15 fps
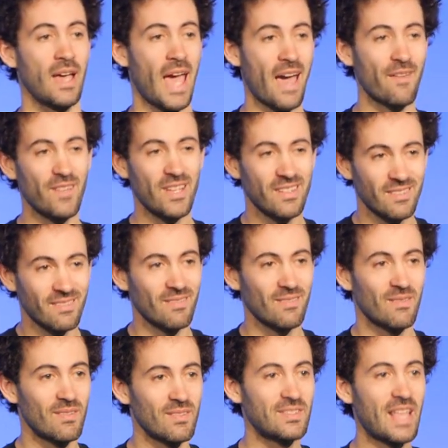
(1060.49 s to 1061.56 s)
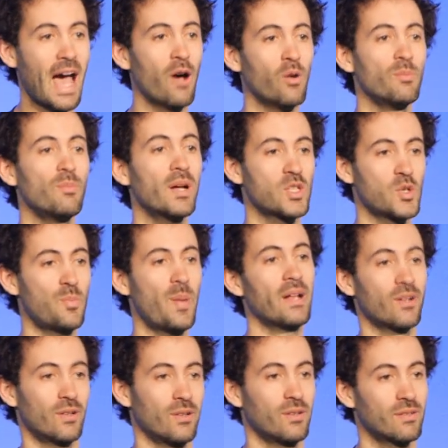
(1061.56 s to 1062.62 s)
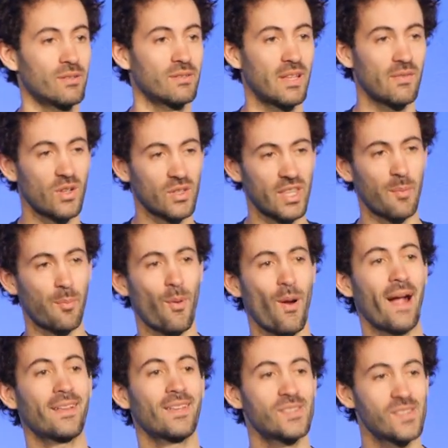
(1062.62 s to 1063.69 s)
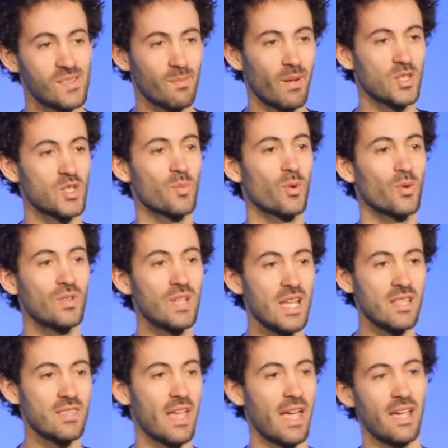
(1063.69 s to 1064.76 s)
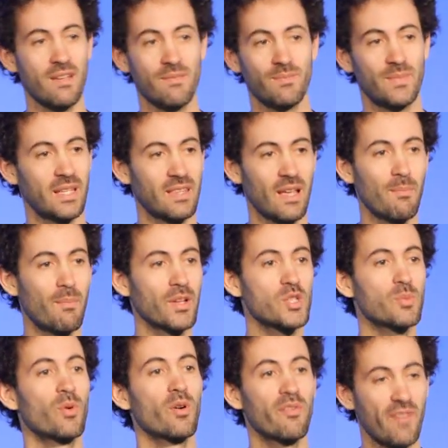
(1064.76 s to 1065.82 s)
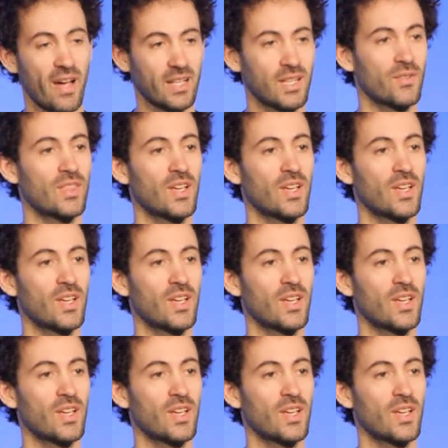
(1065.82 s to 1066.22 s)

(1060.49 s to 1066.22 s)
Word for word: have it down much better They've got their practices much more neat. They, they, are much more effective.